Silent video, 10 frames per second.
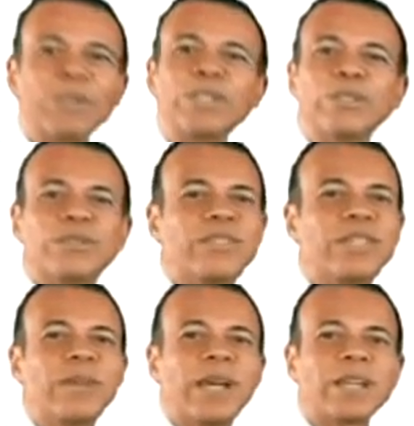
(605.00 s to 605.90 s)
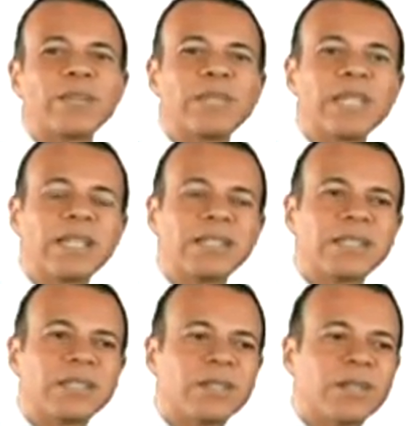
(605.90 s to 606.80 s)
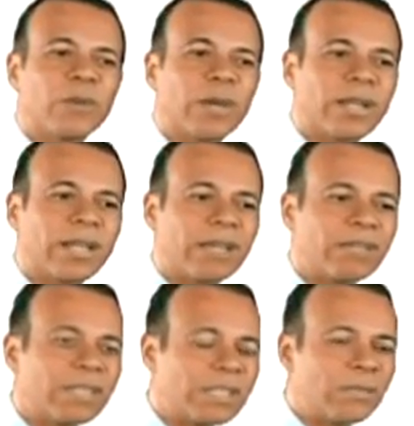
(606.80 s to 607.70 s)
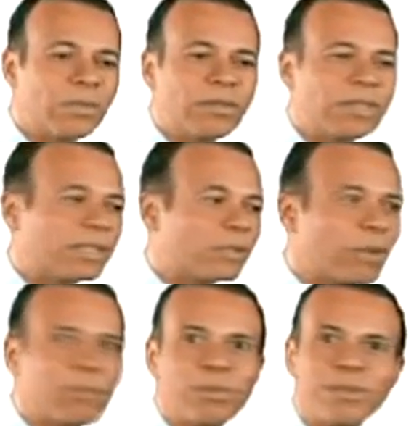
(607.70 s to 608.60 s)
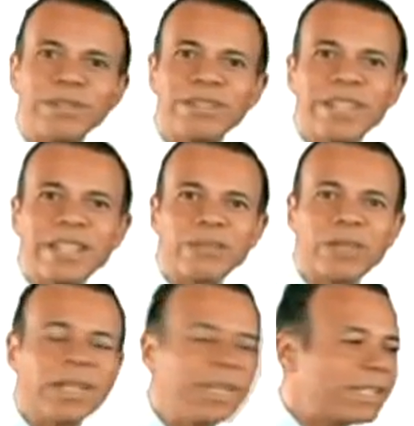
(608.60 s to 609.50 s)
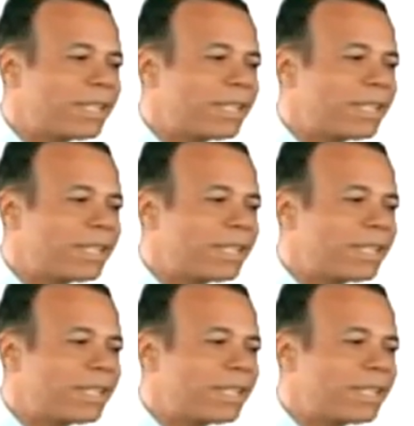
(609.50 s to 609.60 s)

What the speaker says: I want your feedback, because, well, everything is moving, so we are preparing the next one.